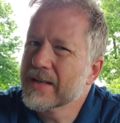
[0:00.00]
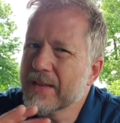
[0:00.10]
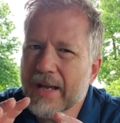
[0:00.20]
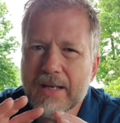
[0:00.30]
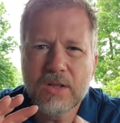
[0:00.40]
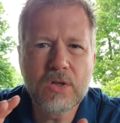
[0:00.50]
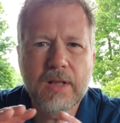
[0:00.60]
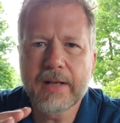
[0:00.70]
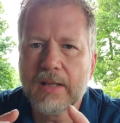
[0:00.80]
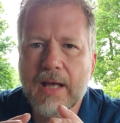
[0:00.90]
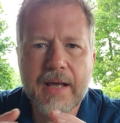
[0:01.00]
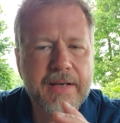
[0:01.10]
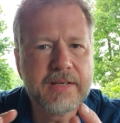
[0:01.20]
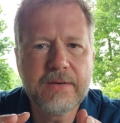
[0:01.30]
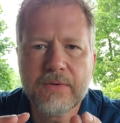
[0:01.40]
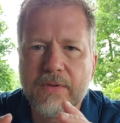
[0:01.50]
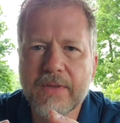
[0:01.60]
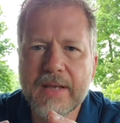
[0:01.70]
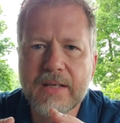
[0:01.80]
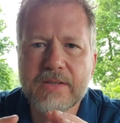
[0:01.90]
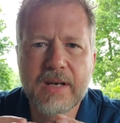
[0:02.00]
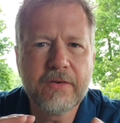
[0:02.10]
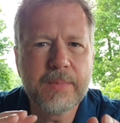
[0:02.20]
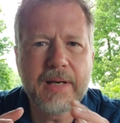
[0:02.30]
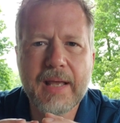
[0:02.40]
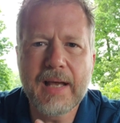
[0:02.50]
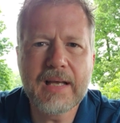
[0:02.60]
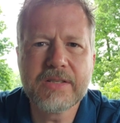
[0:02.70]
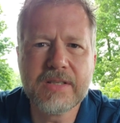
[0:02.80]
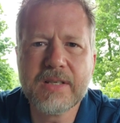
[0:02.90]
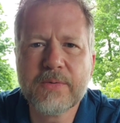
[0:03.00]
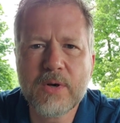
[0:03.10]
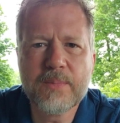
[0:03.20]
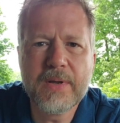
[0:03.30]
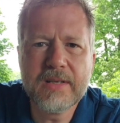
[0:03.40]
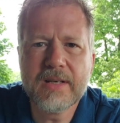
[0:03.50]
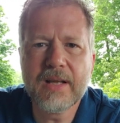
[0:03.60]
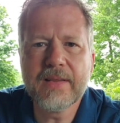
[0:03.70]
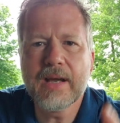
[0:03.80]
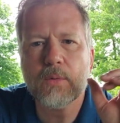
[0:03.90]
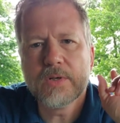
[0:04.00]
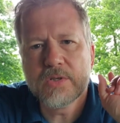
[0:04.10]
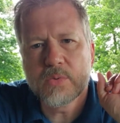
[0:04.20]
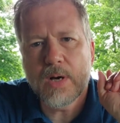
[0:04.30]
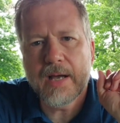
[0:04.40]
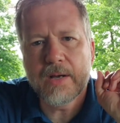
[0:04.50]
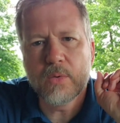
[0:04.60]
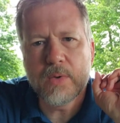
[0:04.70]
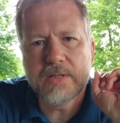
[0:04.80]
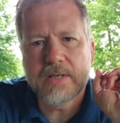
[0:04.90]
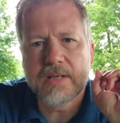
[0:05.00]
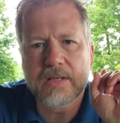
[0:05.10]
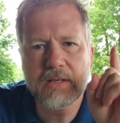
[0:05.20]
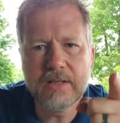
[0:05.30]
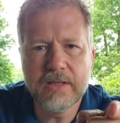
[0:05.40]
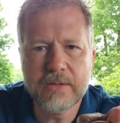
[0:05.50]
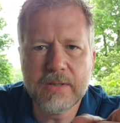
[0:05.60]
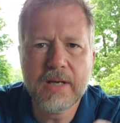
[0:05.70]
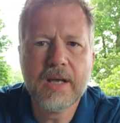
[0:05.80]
That can look like a lot of different things, and everybody has a different opinion on that, which is why we sent you